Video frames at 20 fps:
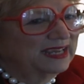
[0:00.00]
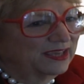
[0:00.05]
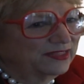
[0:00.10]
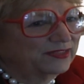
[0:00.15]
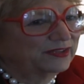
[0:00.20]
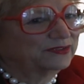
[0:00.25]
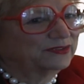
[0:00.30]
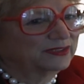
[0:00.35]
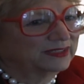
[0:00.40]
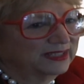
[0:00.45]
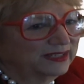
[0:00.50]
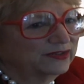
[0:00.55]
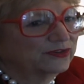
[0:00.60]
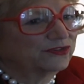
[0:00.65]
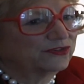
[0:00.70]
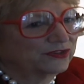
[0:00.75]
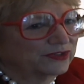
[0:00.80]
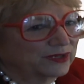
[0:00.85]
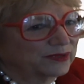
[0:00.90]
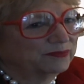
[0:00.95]
ethical
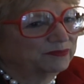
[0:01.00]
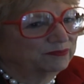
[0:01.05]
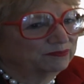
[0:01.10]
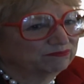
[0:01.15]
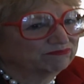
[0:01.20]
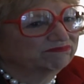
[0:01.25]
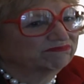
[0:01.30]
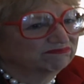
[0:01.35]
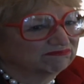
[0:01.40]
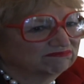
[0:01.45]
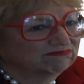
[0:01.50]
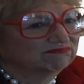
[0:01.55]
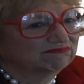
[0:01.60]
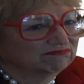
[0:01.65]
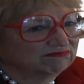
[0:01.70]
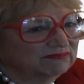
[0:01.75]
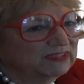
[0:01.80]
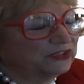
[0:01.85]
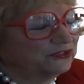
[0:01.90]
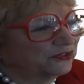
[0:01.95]
leadership
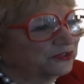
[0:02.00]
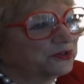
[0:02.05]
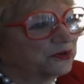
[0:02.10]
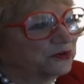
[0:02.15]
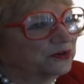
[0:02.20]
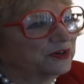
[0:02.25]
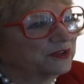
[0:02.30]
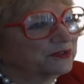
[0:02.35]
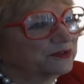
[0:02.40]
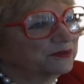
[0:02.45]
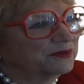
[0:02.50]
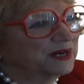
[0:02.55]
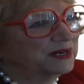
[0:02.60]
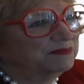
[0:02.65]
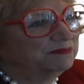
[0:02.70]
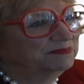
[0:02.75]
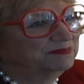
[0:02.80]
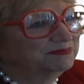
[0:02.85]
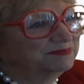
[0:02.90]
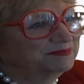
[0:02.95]
is the coin of the realm.